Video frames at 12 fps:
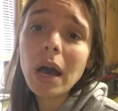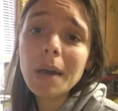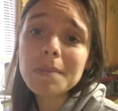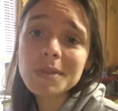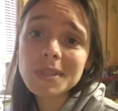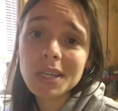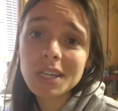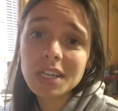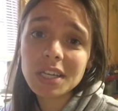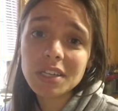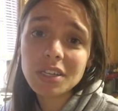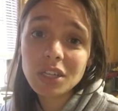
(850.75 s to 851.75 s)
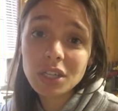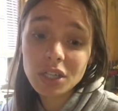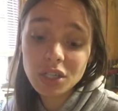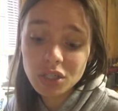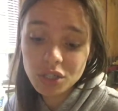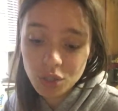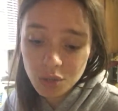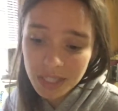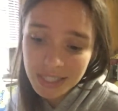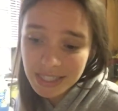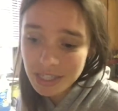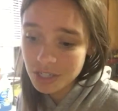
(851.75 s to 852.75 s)
I'm just gonna do
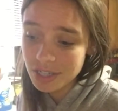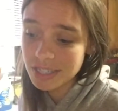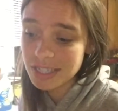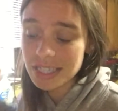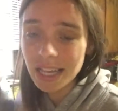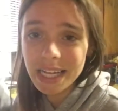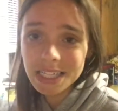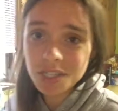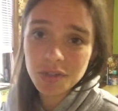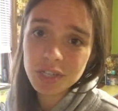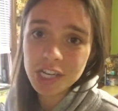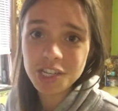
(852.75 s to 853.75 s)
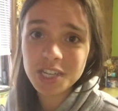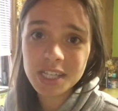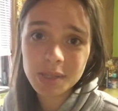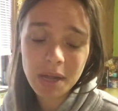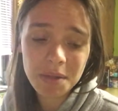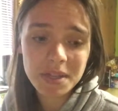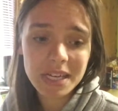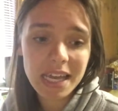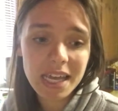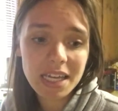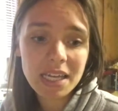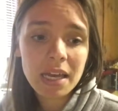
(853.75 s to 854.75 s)
these dishes because I like to do dishes throughout the
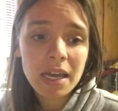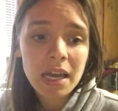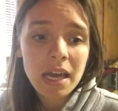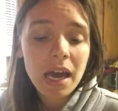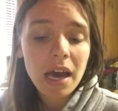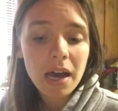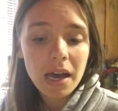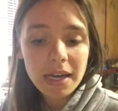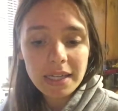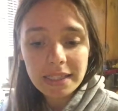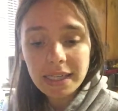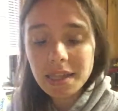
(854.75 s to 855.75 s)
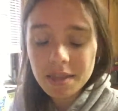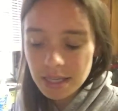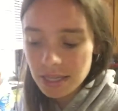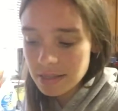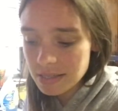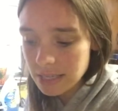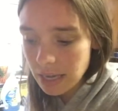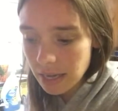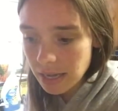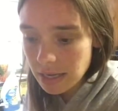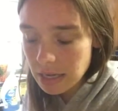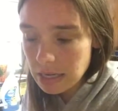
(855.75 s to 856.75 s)
day. Get these
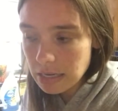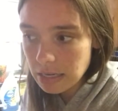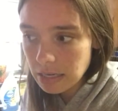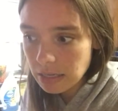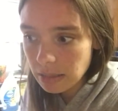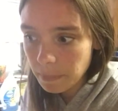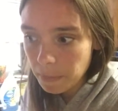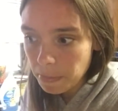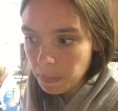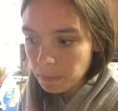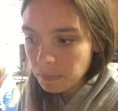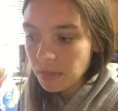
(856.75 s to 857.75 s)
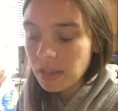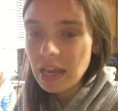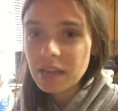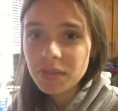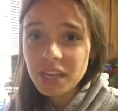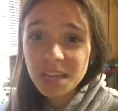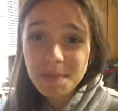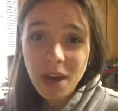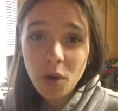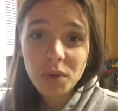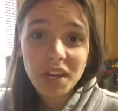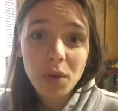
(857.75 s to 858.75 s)
done and think
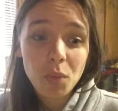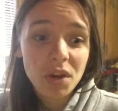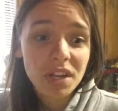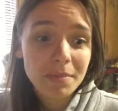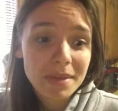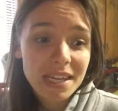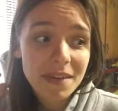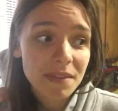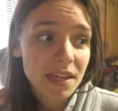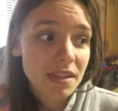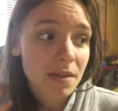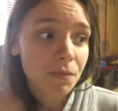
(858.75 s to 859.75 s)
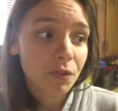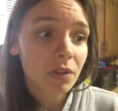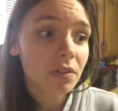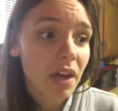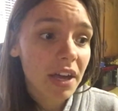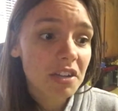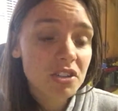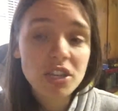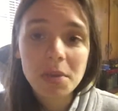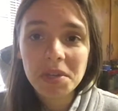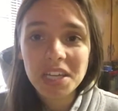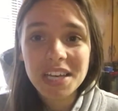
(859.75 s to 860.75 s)
about what I want to be giving them for lunch.
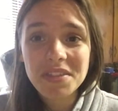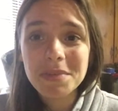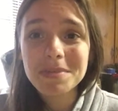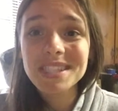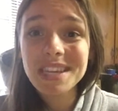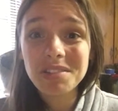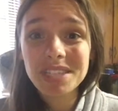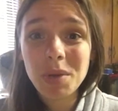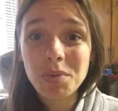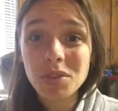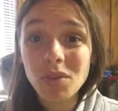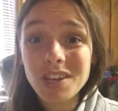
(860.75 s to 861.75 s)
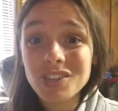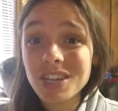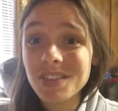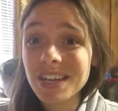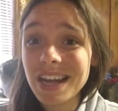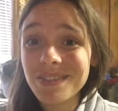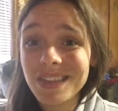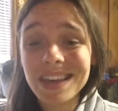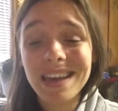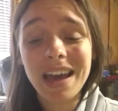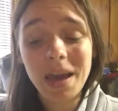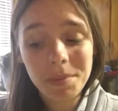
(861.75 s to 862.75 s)
I'm gonna get them settled down with lunch, and then I
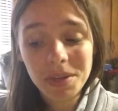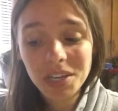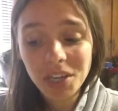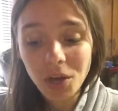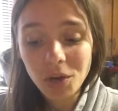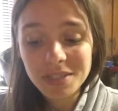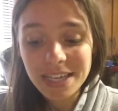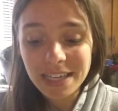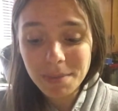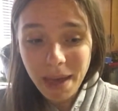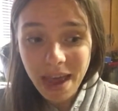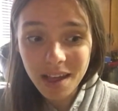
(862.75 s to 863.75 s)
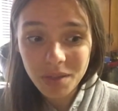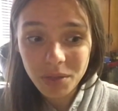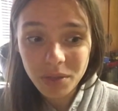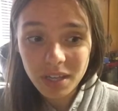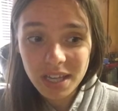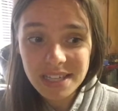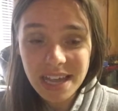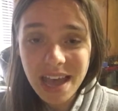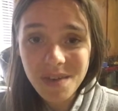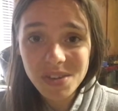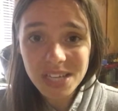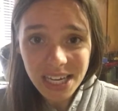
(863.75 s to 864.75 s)
think I'm gonna go take a bath because I
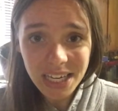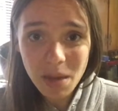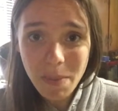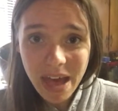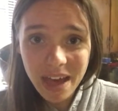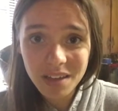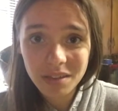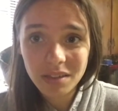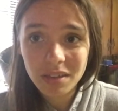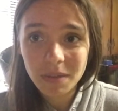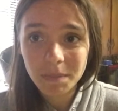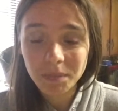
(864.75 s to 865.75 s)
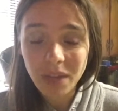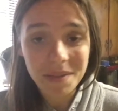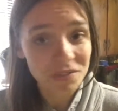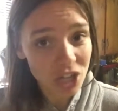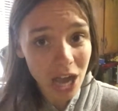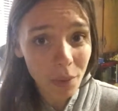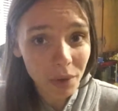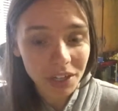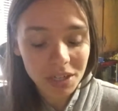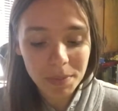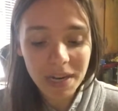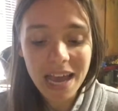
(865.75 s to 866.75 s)
haven't taken a bath. I've
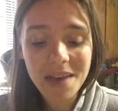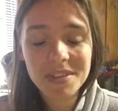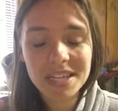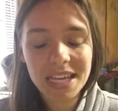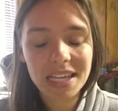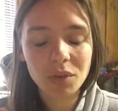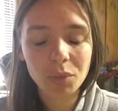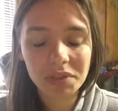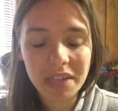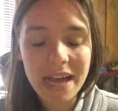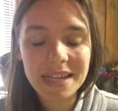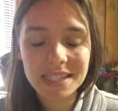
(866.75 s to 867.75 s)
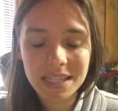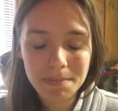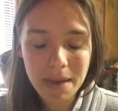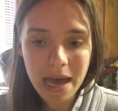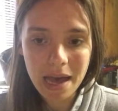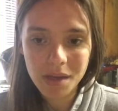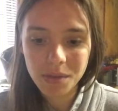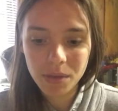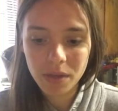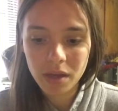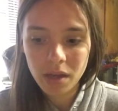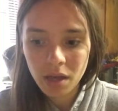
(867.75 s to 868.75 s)
showered, but I haven't taken a relaxing bath
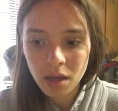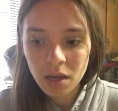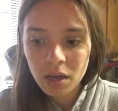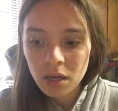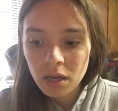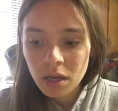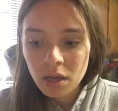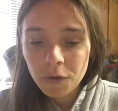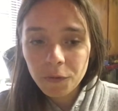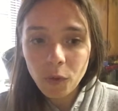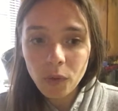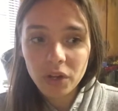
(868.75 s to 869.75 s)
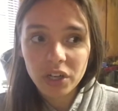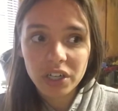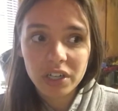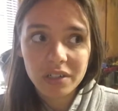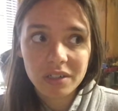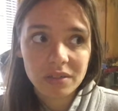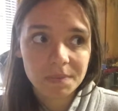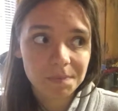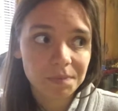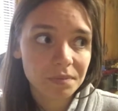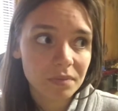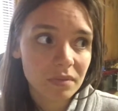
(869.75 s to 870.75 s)
for,
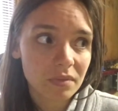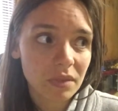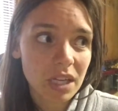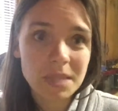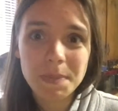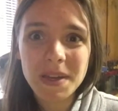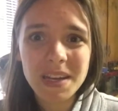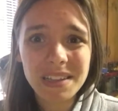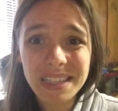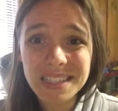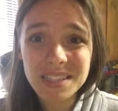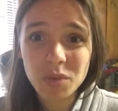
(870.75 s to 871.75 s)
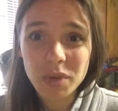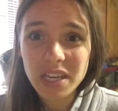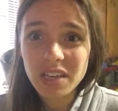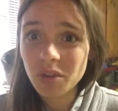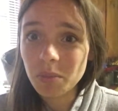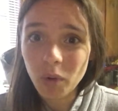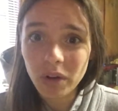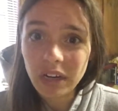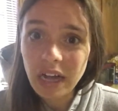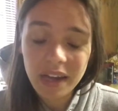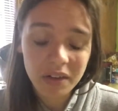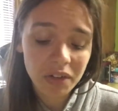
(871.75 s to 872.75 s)
it's been at least a week or more.
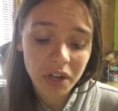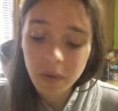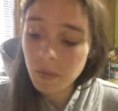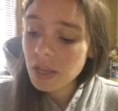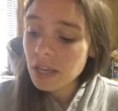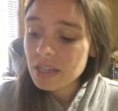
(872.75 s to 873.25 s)
I don't know.